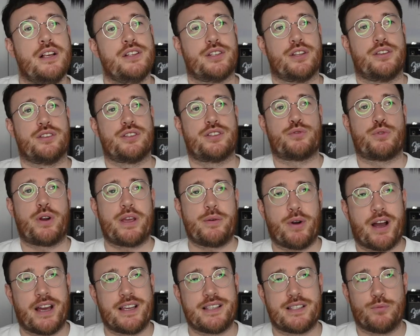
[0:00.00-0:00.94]
So there's three
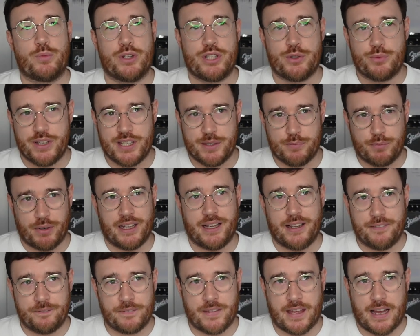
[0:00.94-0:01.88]
ways in which we
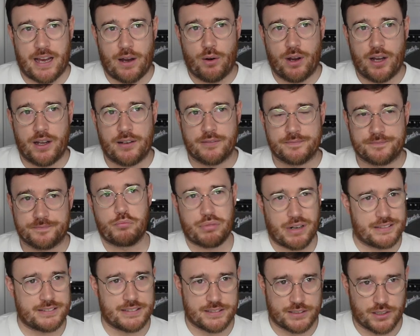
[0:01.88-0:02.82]
split our
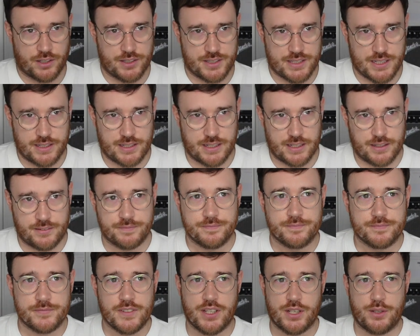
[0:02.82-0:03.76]
branded content
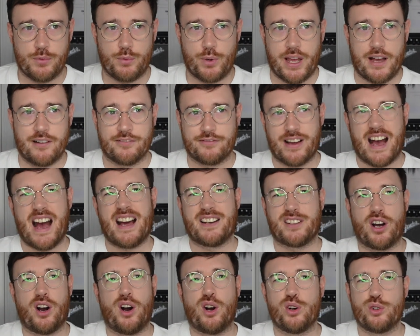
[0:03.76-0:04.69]
down. So we have ad
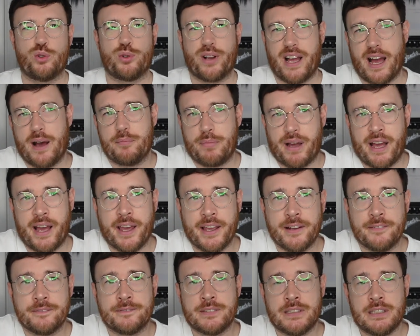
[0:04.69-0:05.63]
hoc or
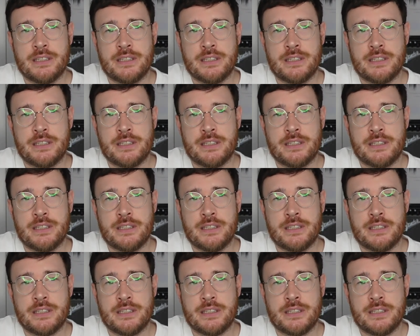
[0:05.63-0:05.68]
campaign,